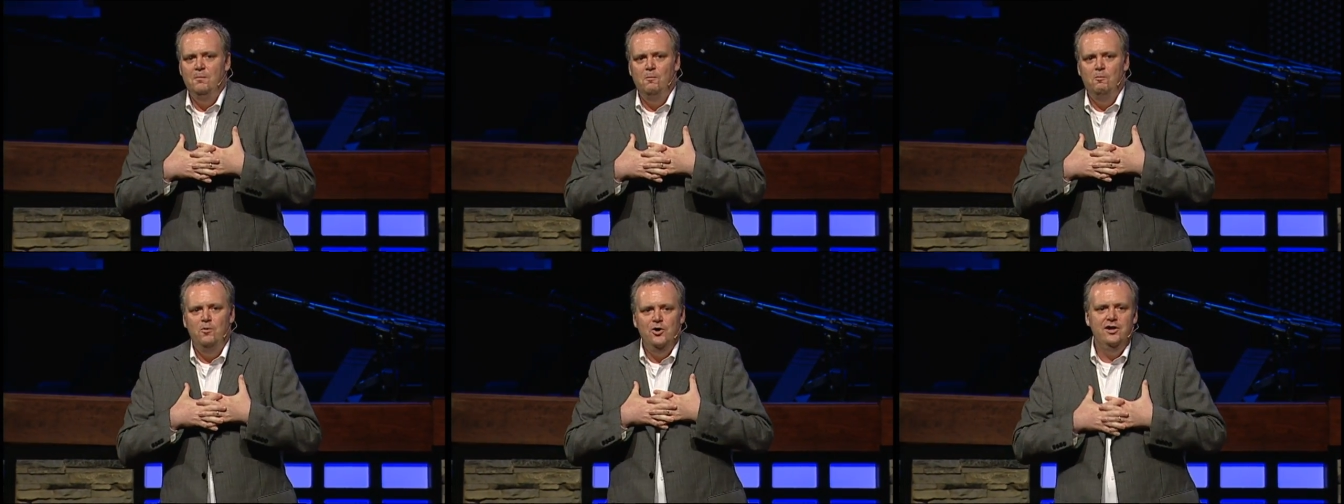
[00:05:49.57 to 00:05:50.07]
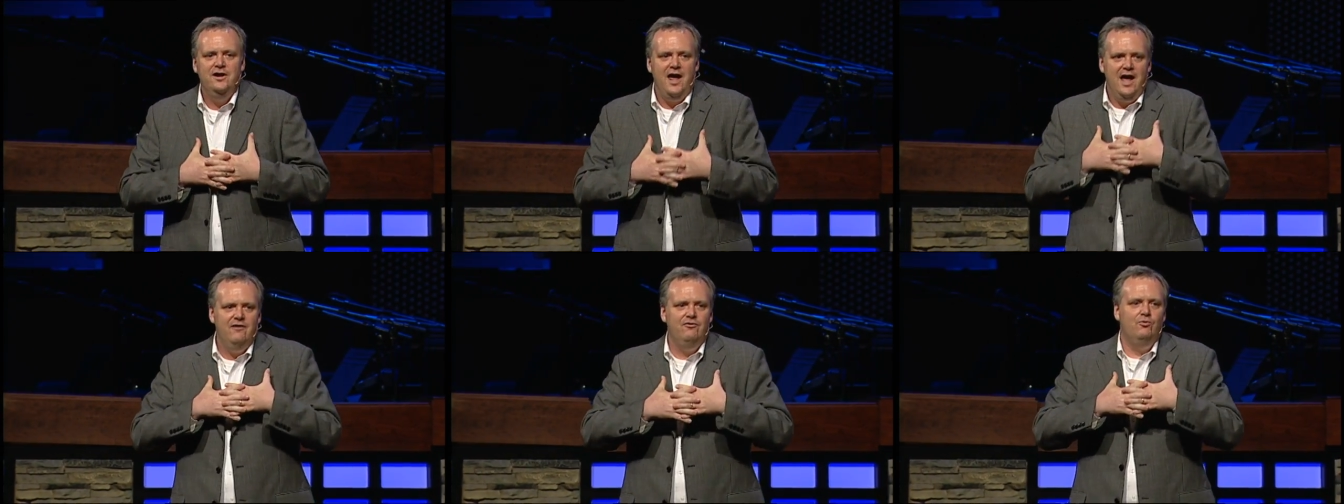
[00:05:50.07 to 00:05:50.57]
wouldn't
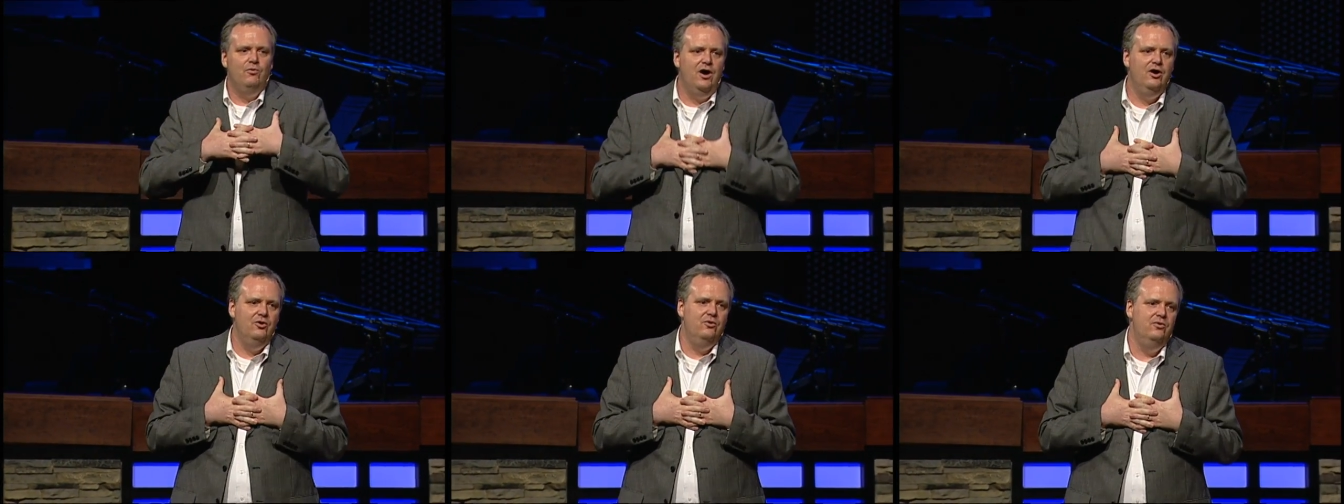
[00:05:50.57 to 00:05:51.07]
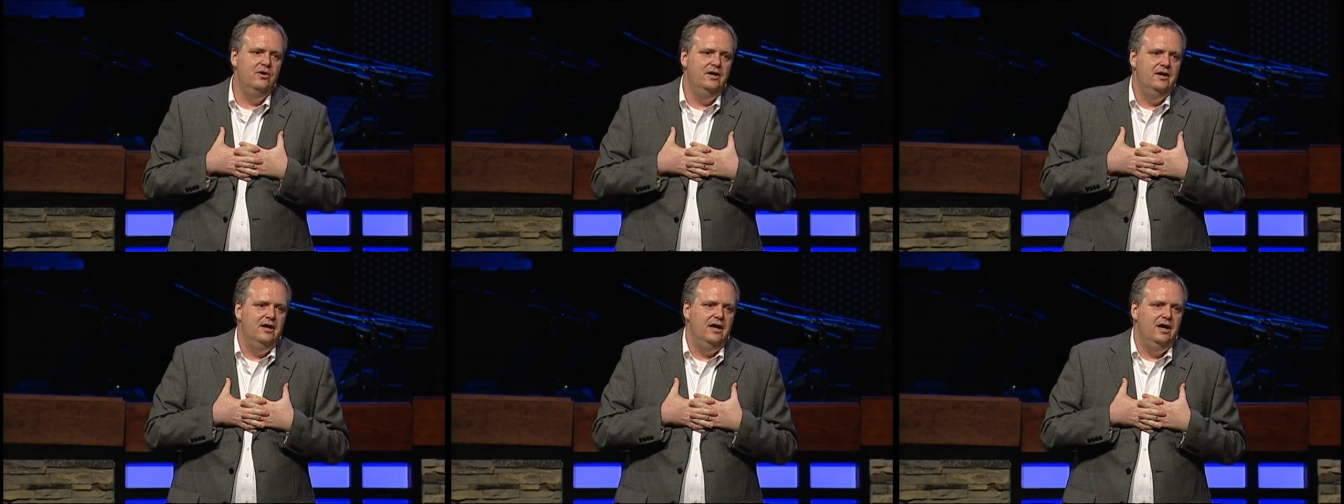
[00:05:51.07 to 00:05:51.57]
have a role
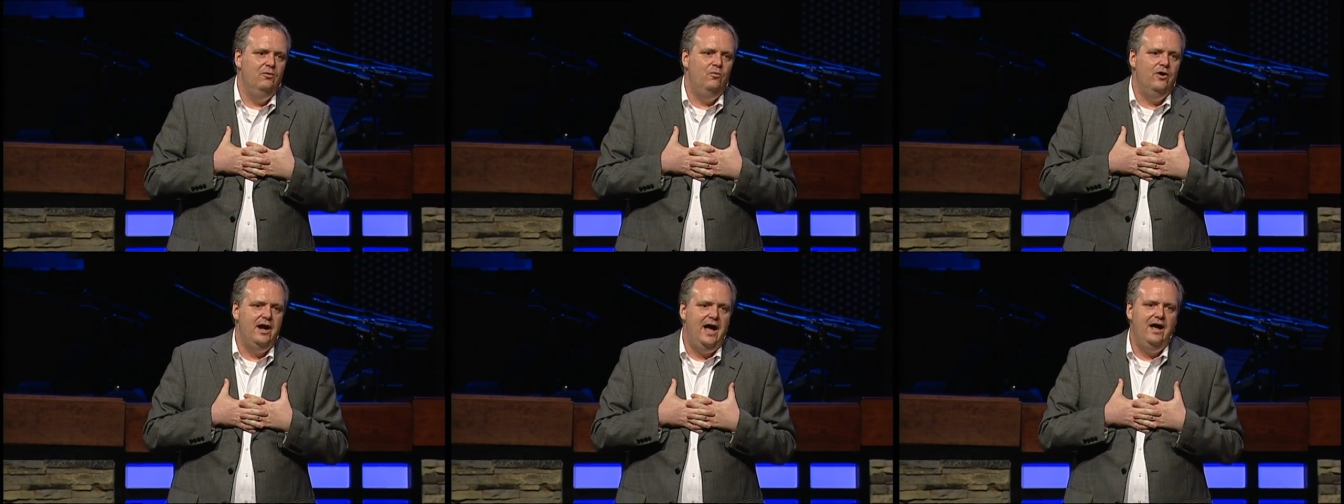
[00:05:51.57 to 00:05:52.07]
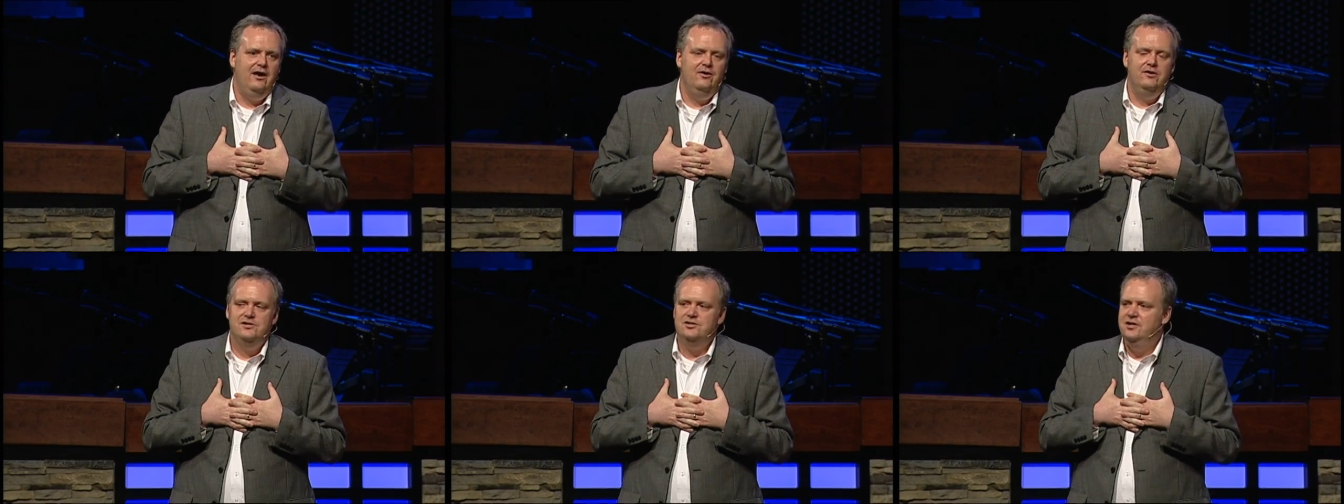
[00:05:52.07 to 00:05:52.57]
in what I
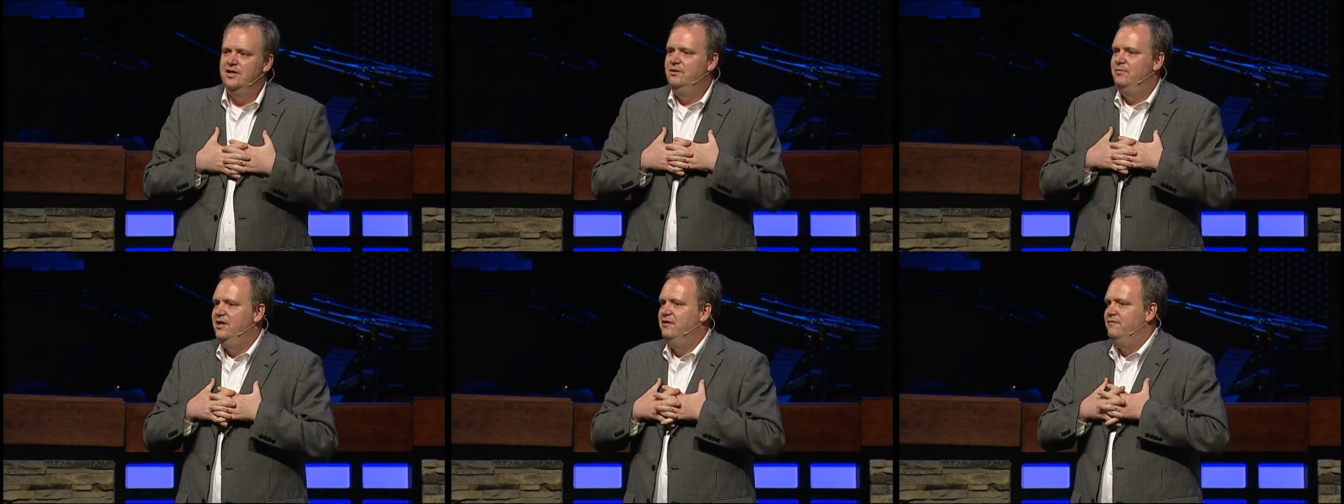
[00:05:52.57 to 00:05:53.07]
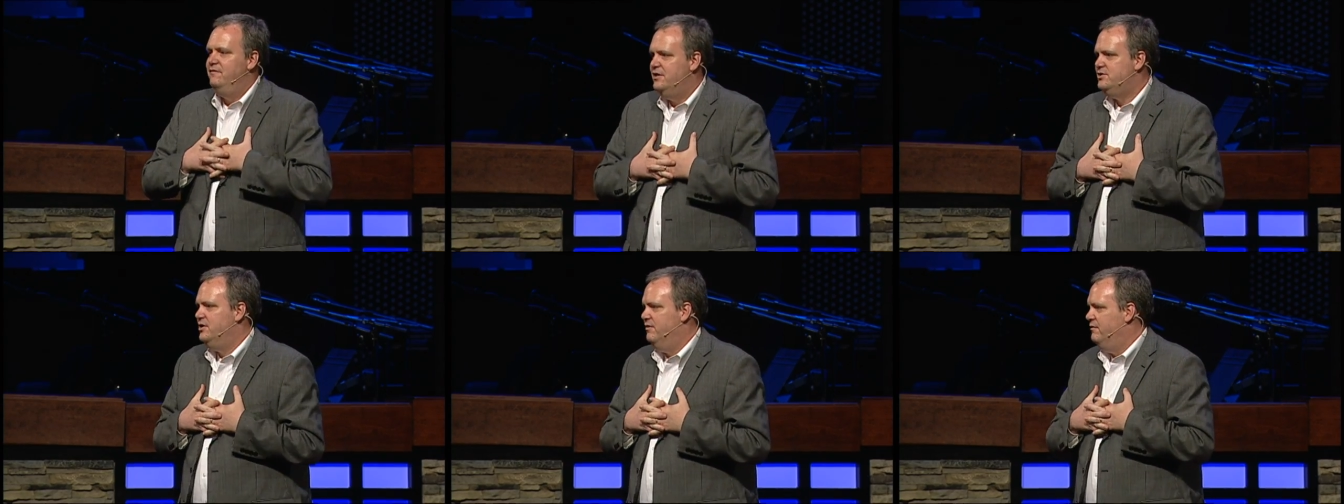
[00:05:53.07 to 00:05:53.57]
see to be the
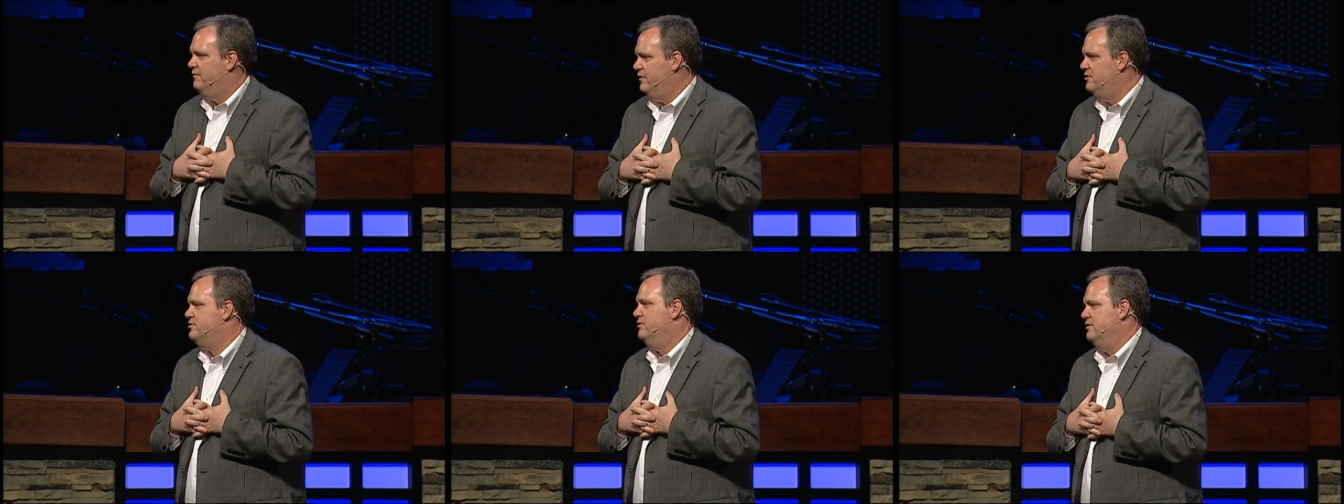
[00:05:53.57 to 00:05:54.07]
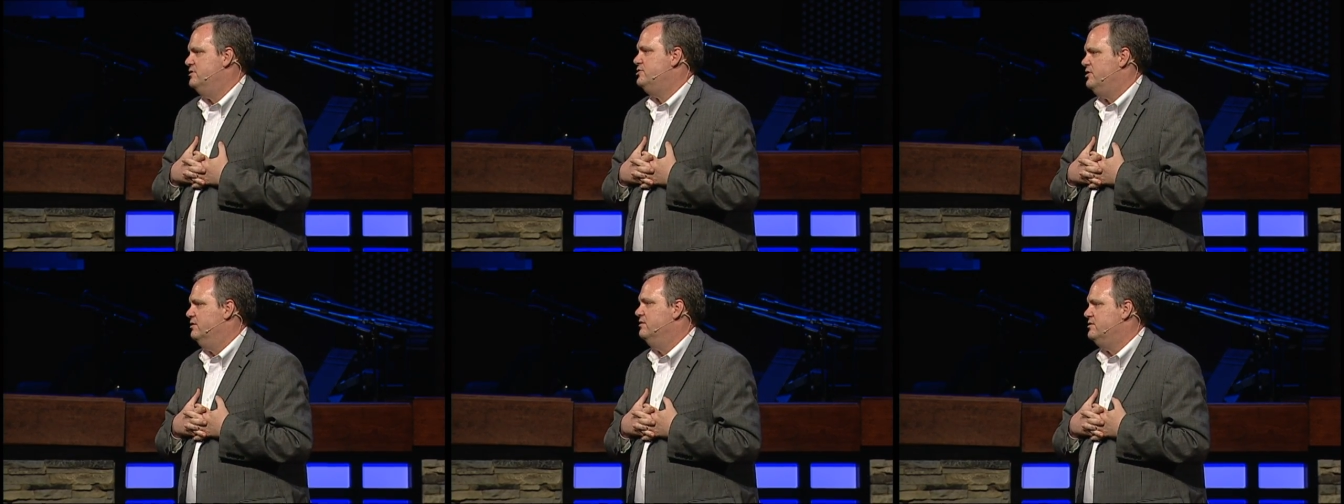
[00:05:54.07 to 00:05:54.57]
vision of the future of this
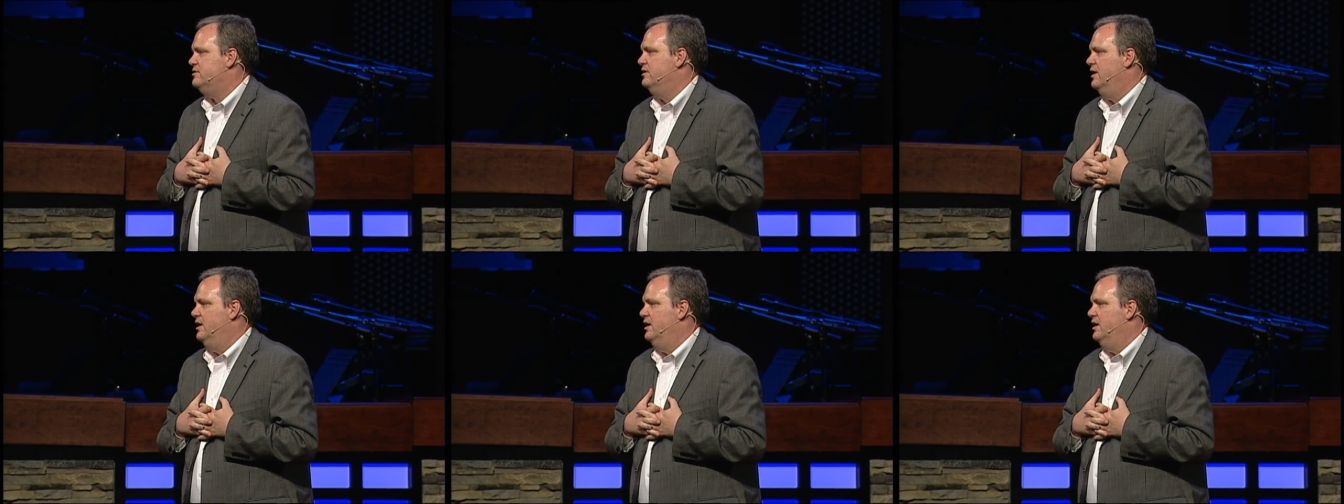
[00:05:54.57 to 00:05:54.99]
church